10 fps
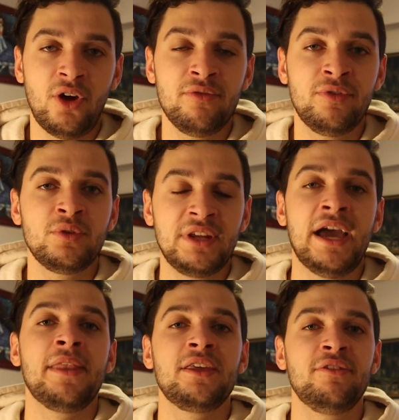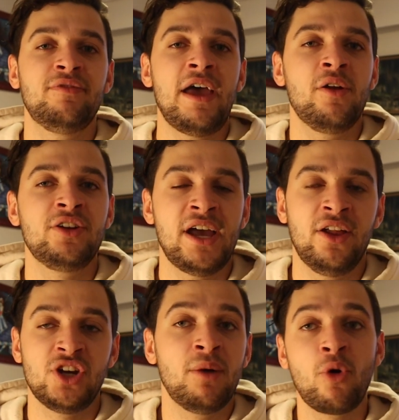Don't feel down that you failed a
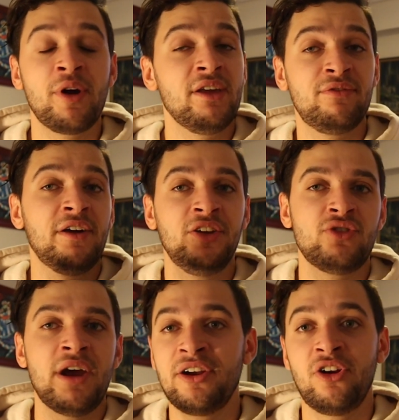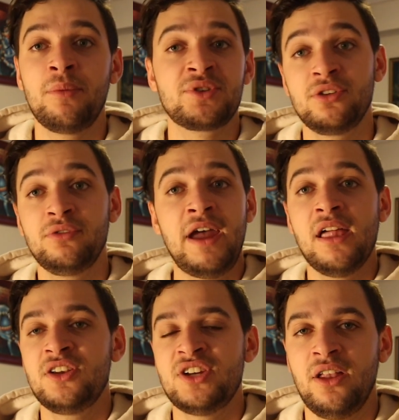challenge. I'm already a funded trader and I'm still
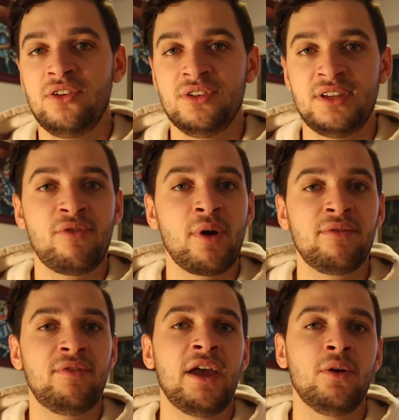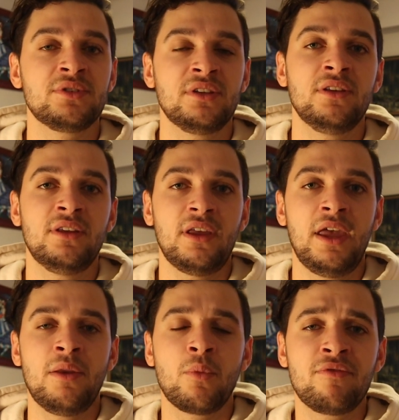failing challenges. Everyone fails, and
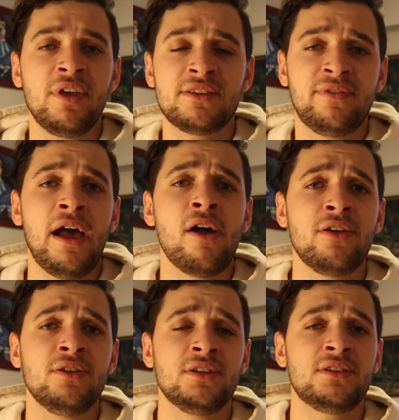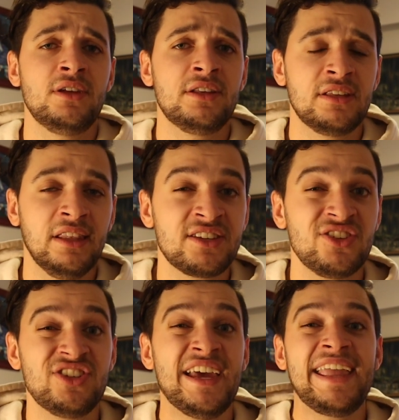with these failures, it's the
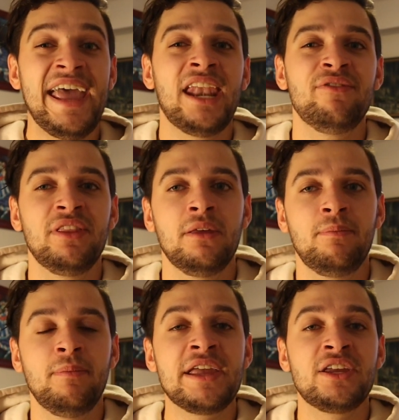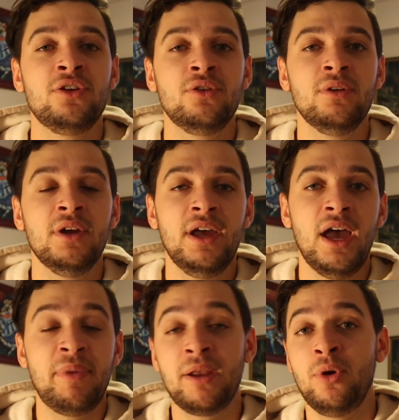lessons you take out of it that make you
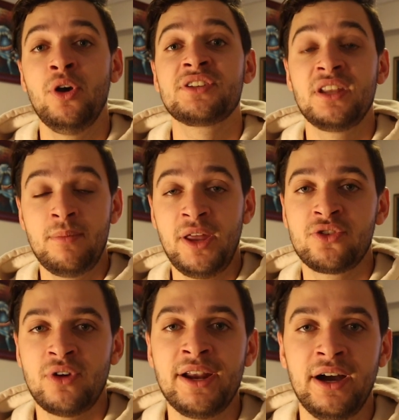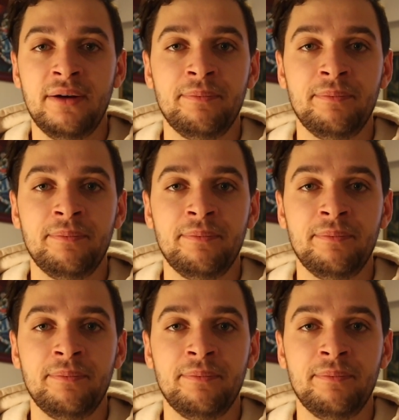a better person and a better trader.